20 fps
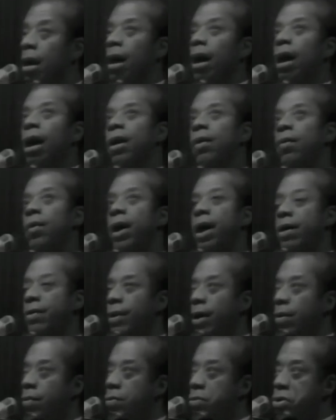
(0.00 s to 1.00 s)
and where
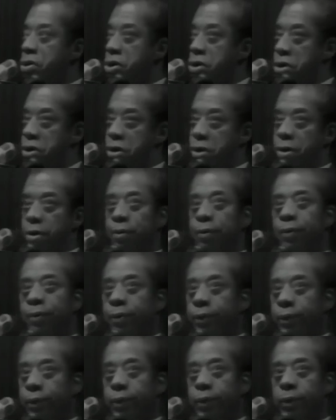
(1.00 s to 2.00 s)
they were
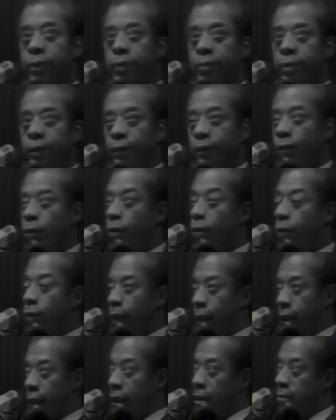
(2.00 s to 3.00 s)
before
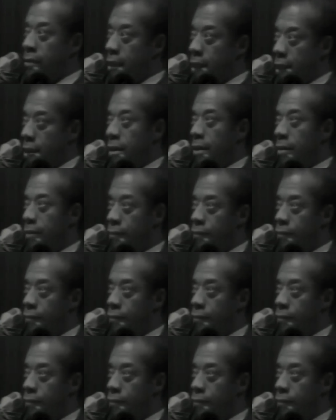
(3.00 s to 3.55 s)
they came here